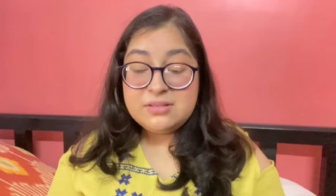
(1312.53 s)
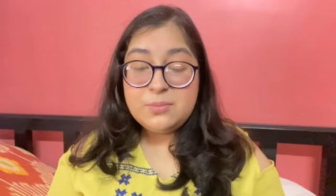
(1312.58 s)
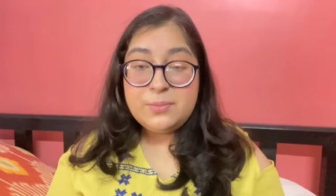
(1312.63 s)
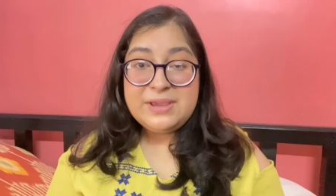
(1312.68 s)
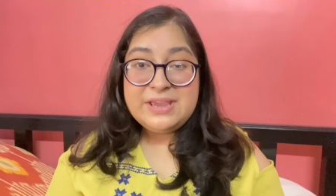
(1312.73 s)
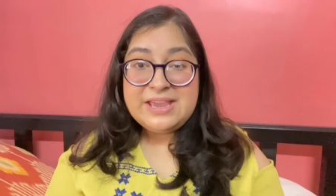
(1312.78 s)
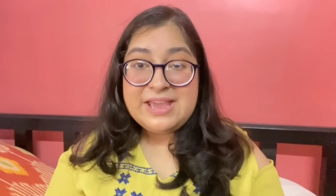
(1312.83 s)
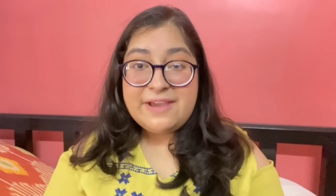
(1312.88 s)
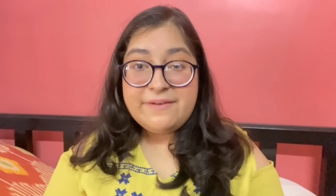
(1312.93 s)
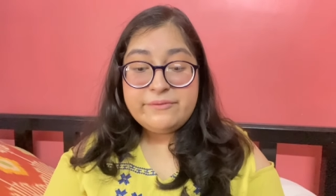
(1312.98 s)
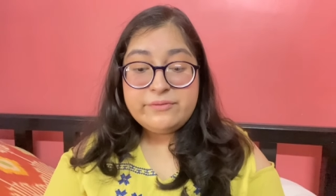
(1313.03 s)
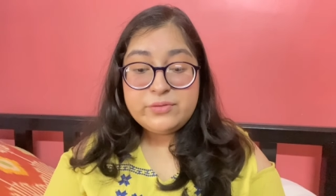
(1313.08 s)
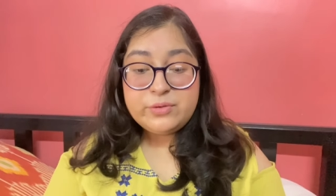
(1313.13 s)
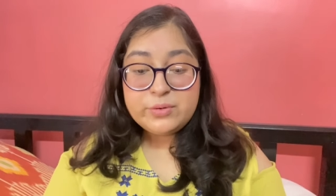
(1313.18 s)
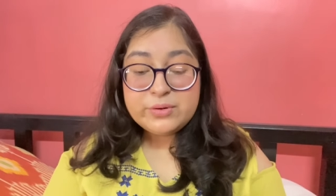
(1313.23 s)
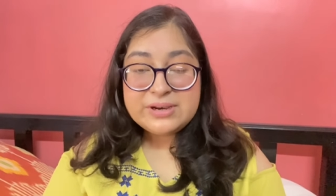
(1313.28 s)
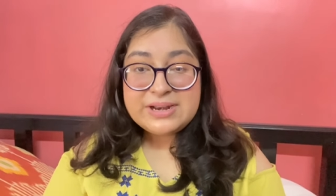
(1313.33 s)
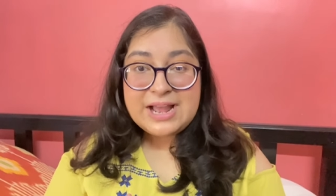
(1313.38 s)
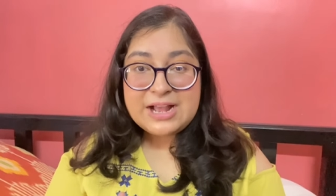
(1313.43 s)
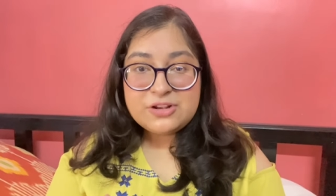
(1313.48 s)
the way
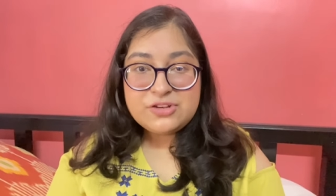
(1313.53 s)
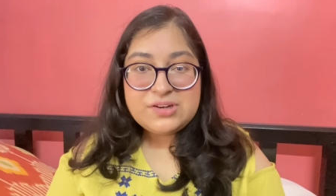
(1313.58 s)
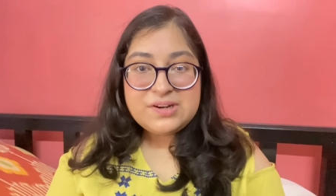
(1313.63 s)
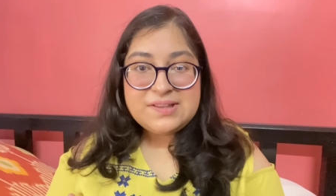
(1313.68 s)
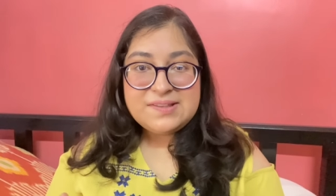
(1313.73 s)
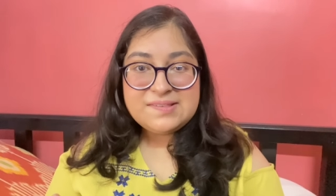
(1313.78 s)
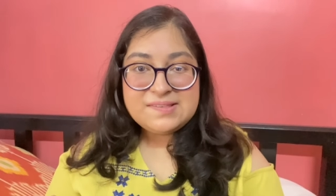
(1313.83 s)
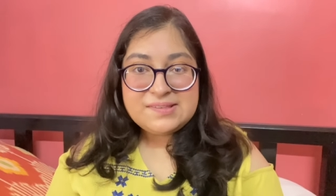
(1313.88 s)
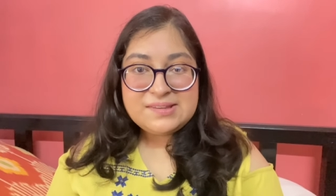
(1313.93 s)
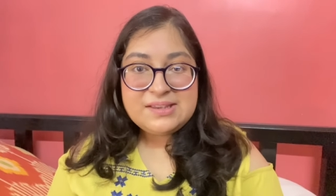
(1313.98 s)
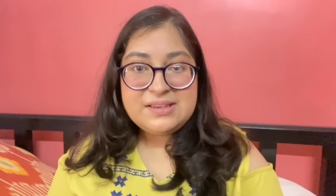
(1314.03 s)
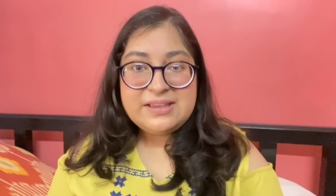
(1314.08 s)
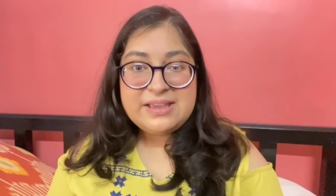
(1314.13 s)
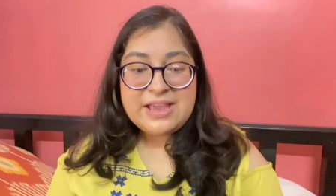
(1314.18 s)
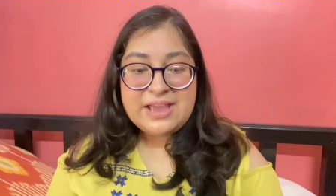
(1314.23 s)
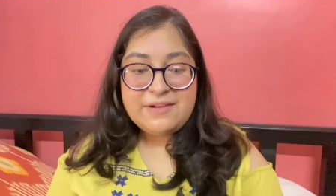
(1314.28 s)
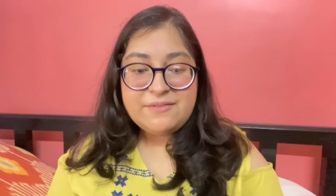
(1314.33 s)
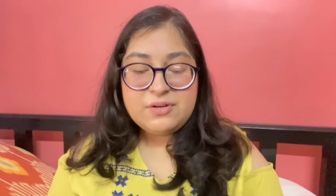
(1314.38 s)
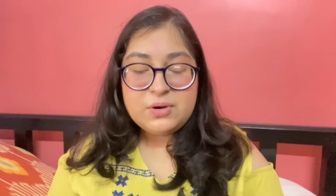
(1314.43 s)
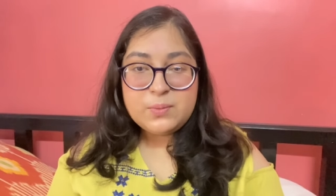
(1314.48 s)
you can actually
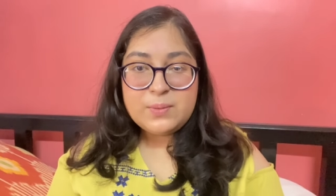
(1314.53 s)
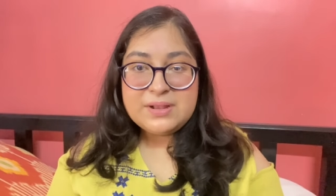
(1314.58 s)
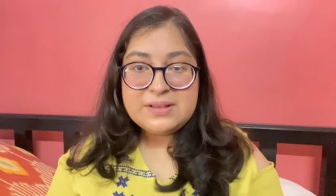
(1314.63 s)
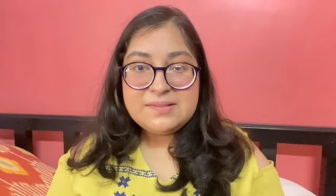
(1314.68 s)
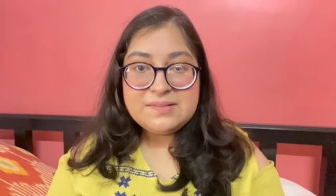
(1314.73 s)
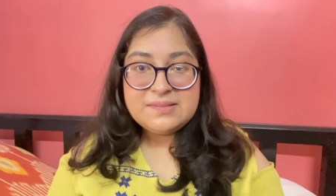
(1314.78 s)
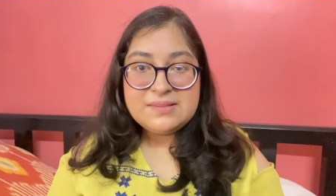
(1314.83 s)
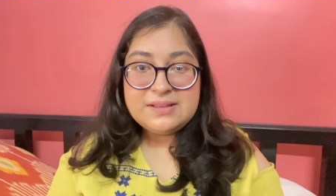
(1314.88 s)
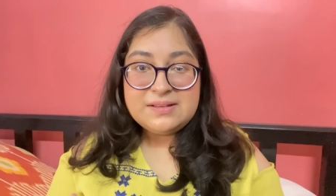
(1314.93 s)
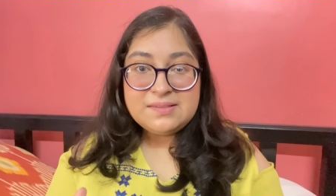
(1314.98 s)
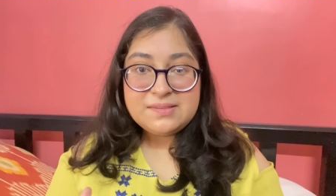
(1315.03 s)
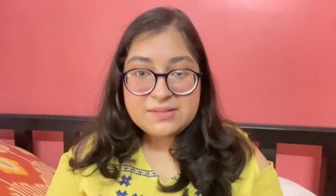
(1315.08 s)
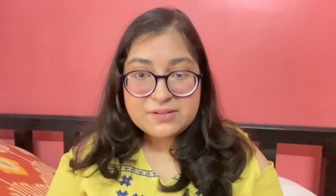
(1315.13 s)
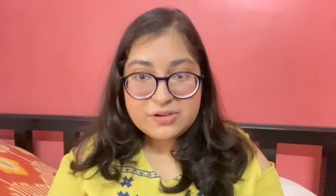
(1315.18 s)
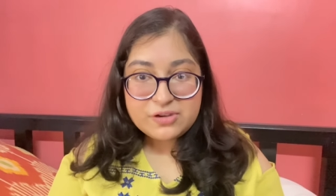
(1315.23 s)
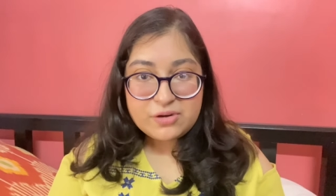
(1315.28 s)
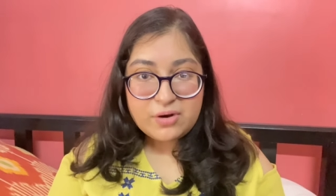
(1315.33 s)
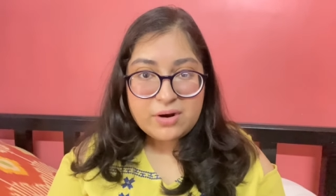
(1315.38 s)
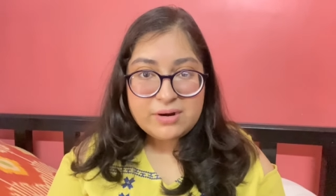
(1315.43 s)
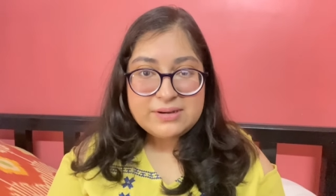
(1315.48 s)
see everyone's
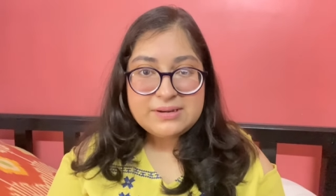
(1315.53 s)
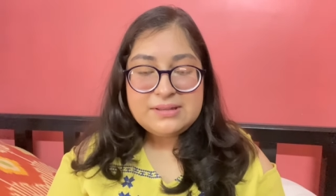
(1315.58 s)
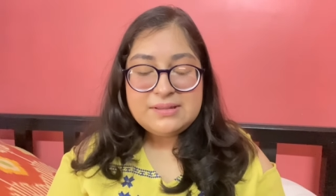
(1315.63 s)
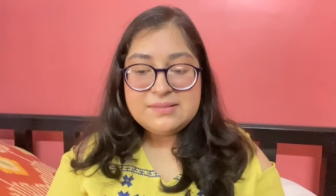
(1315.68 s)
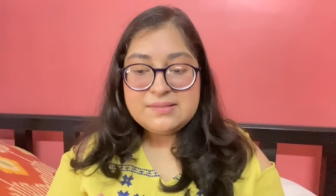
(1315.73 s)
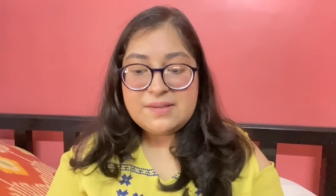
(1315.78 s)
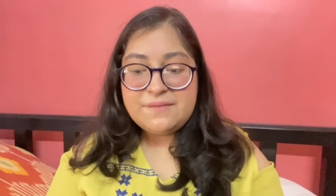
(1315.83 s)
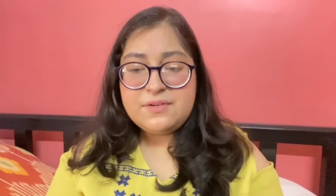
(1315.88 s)
insecurities,